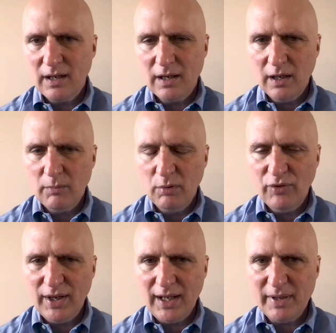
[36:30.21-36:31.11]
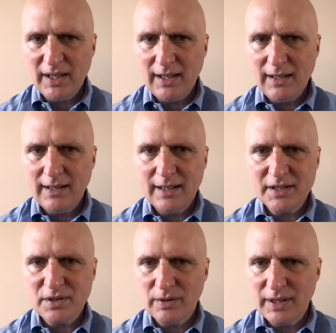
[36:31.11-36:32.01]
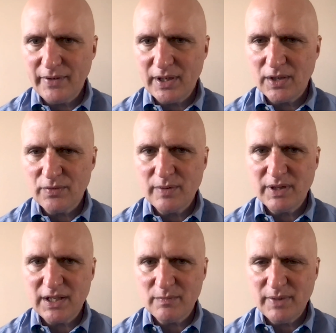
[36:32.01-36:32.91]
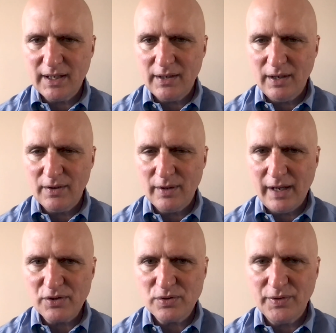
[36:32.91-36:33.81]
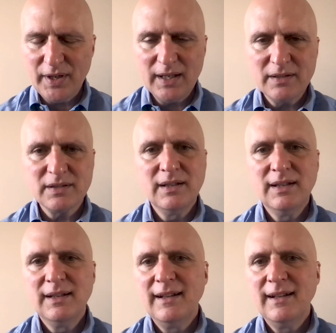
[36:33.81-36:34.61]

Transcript: A global phenomenon, not necessarily in every country, but these are big international things.